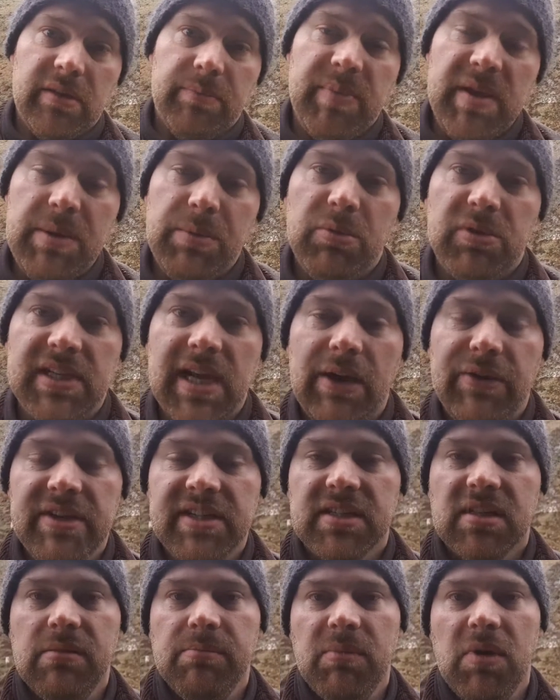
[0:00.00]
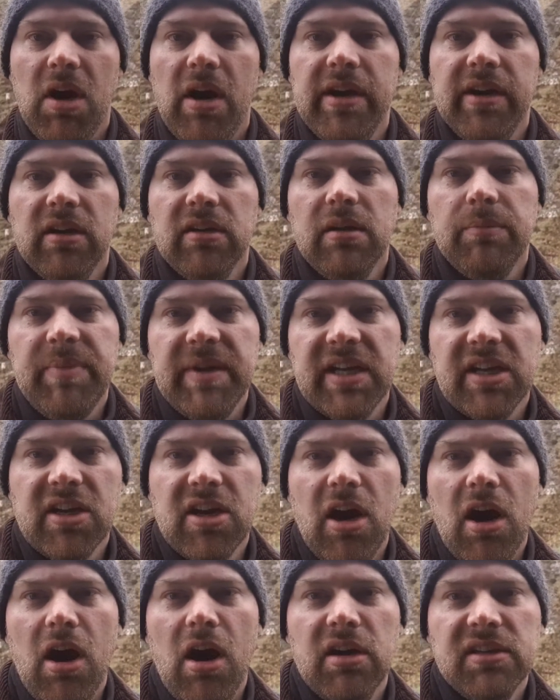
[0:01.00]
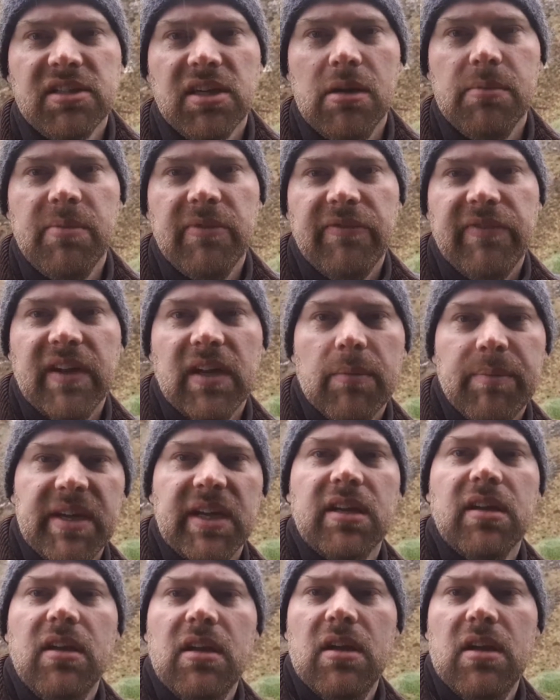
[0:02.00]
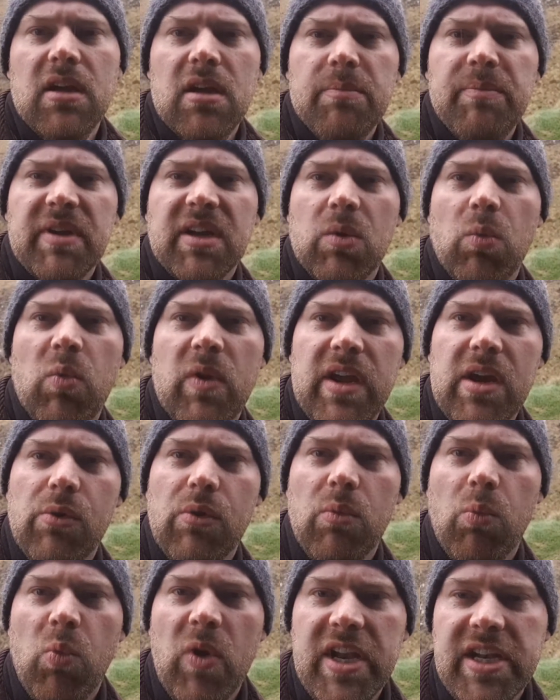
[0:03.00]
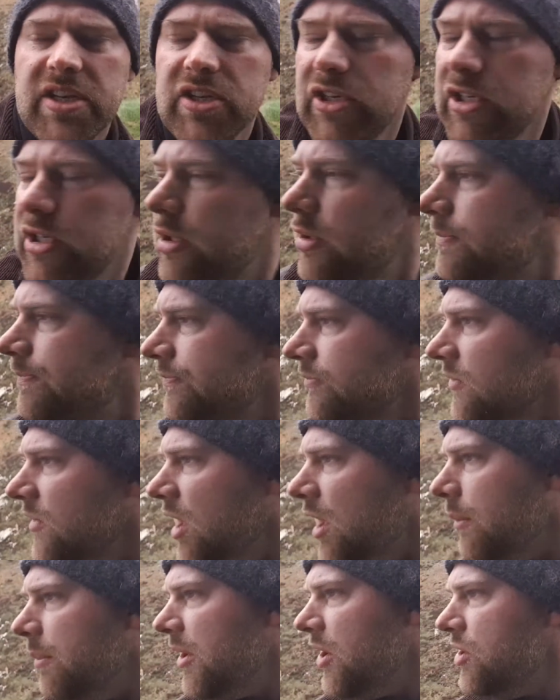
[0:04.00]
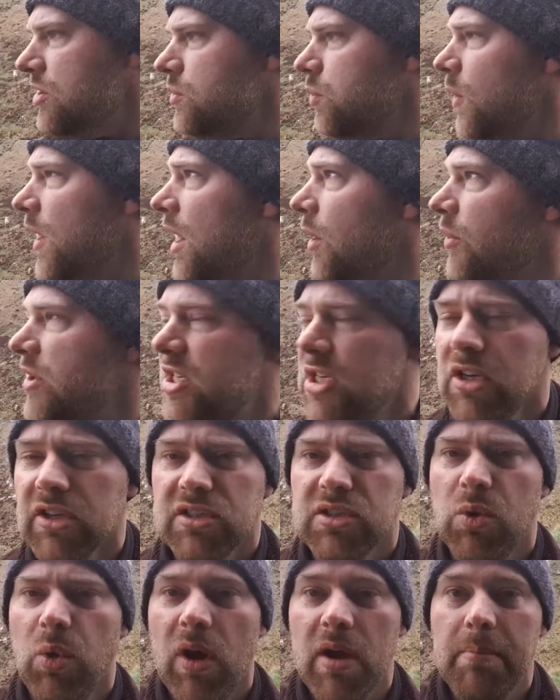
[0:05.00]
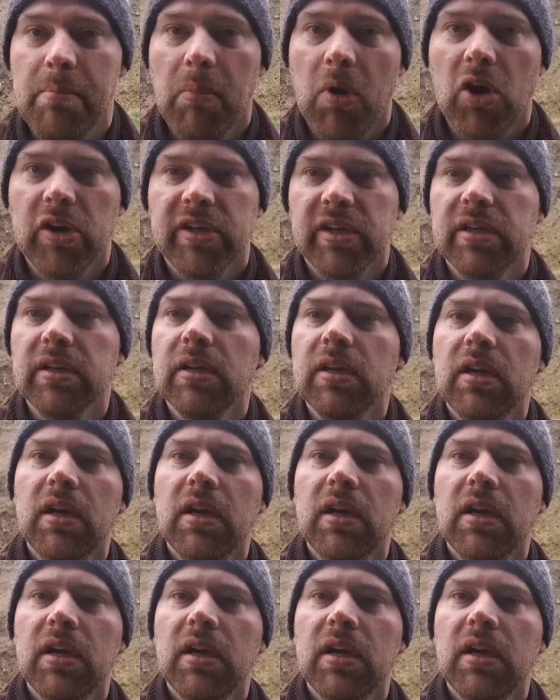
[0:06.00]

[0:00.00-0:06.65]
people down into the mine on a big cart type of thing, a big wheel and winch up there as well, which looks quite modern.